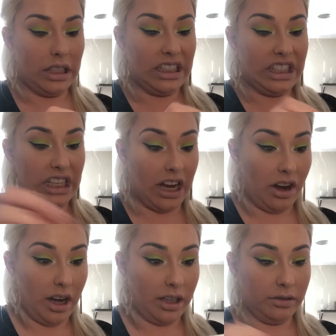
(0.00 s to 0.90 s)
stay
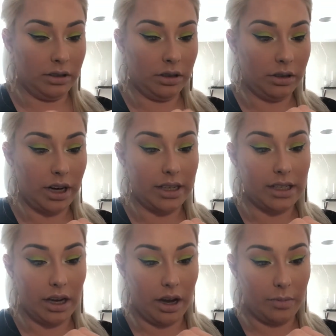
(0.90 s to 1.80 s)
on, or not
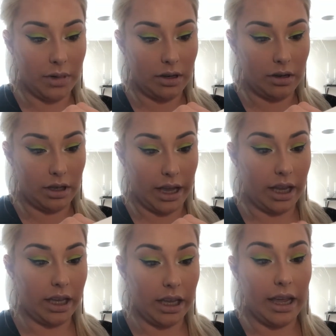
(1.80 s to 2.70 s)
stay on, but
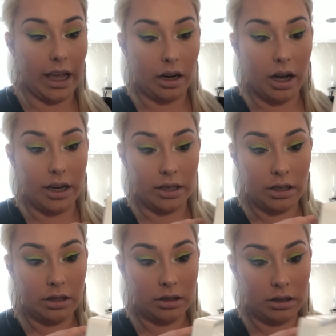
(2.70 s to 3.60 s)
like get on.